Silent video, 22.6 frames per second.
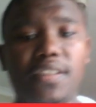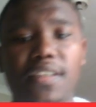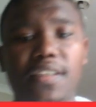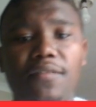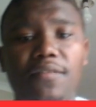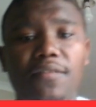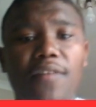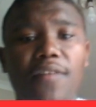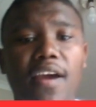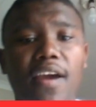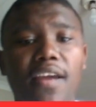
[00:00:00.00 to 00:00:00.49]

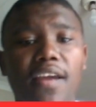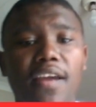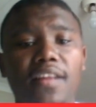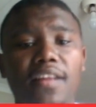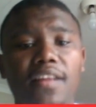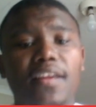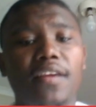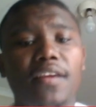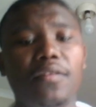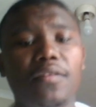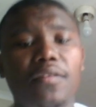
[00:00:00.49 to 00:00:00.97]
file
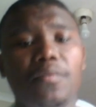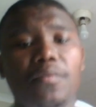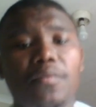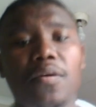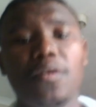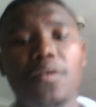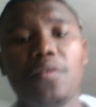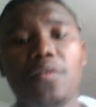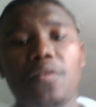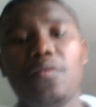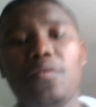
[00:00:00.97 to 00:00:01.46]
here,
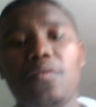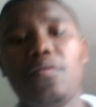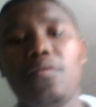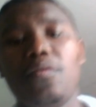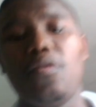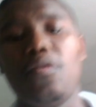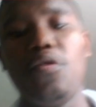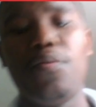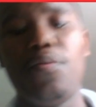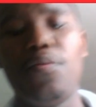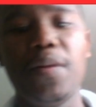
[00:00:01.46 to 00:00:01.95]

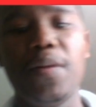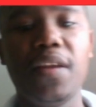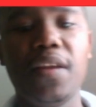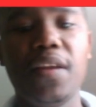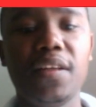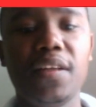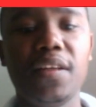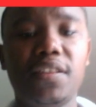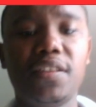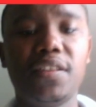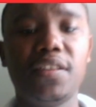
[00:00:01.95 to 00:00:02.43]
opening
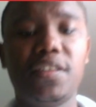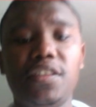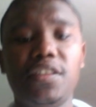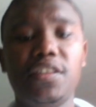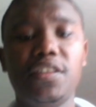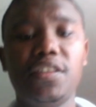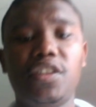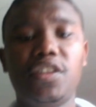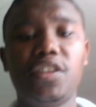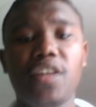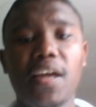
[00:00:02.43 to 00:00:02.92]
this
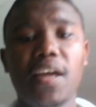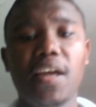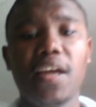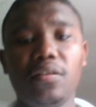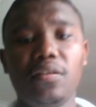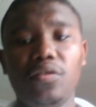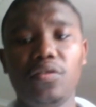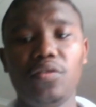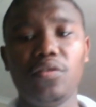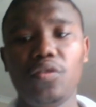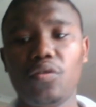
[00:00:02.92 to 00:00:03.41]
channel,
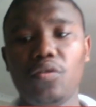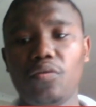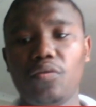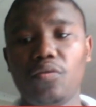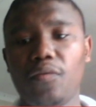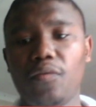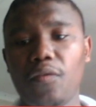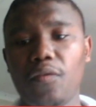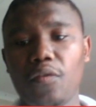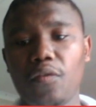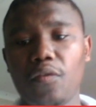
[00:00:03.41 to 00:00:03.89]
you know,
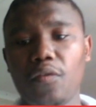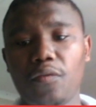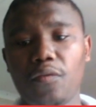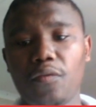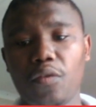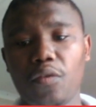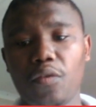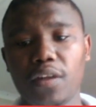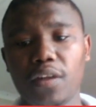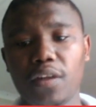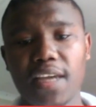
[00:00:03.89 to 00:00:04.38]
for
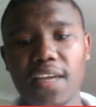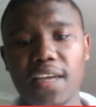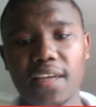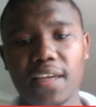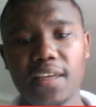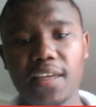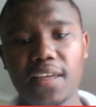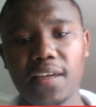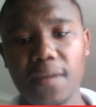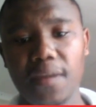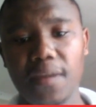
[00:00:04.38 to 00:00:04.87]
attacking.